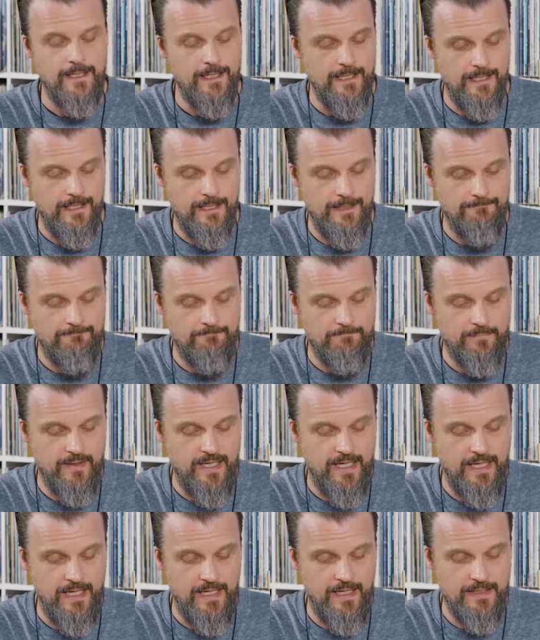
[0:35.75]

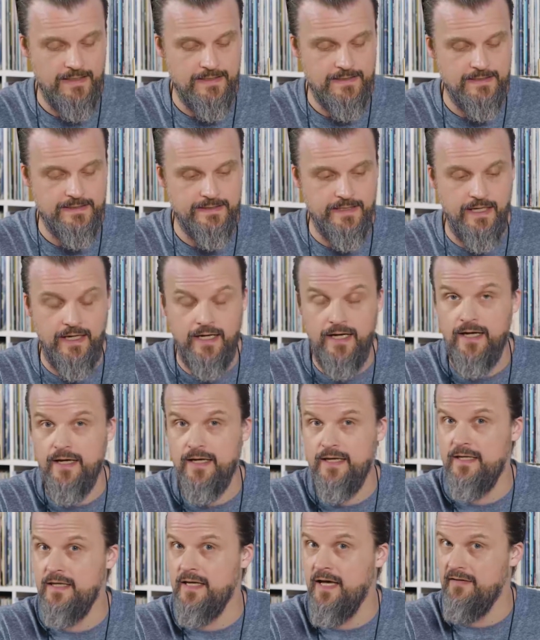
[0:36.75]
And
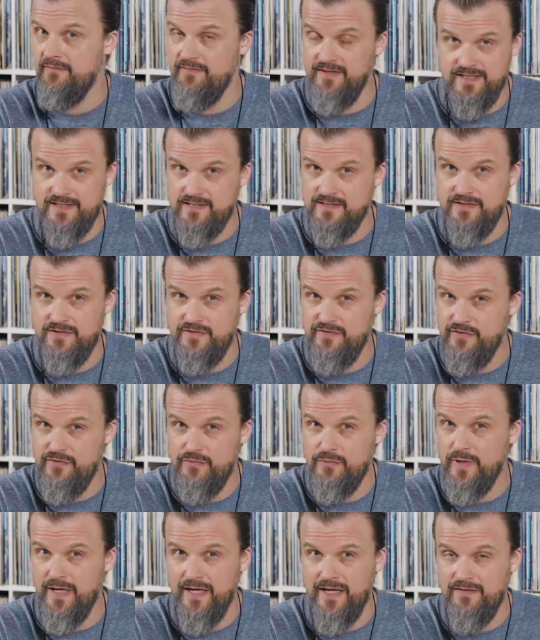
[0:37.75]
I have listened to New
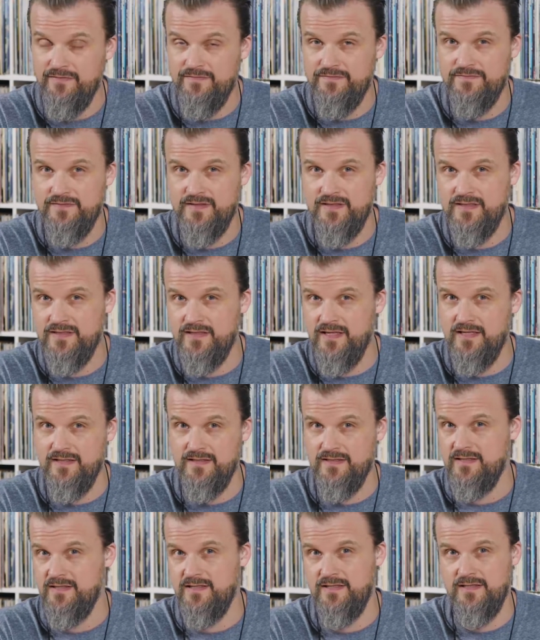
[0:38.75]
Wave
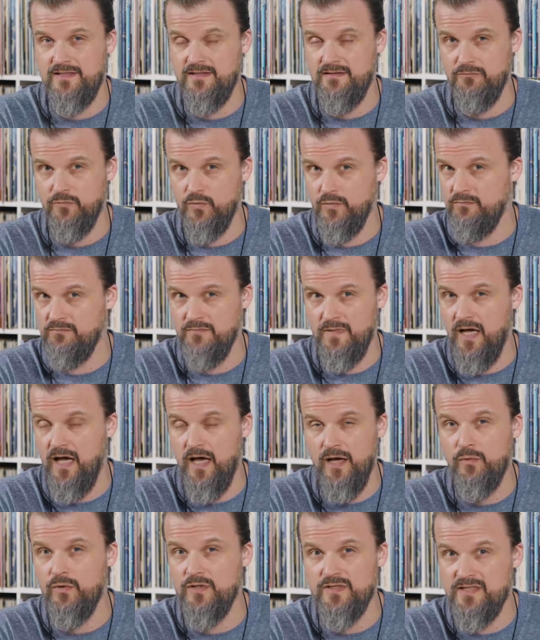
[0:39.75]
since
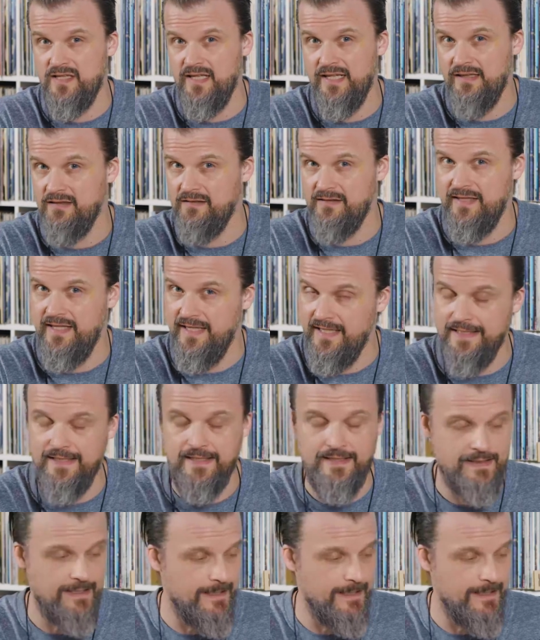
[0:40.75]
I was a little kid.